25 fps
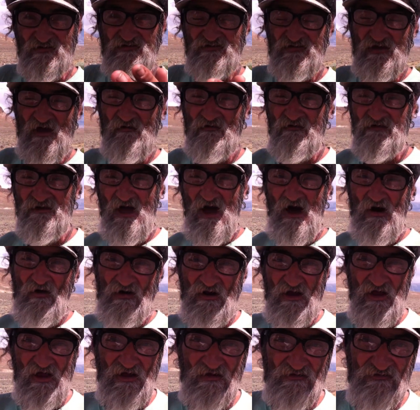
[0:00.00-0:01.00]
a seven
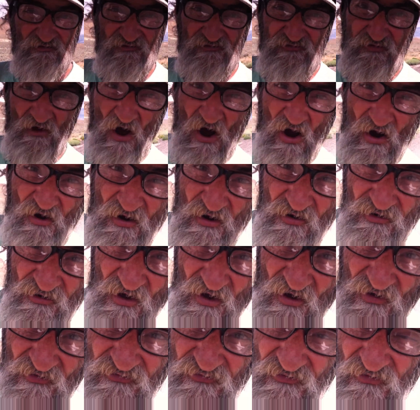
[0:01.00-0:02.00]
hour head start on
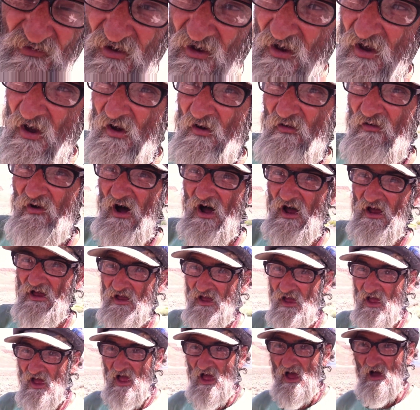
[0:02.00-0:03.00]
us, right?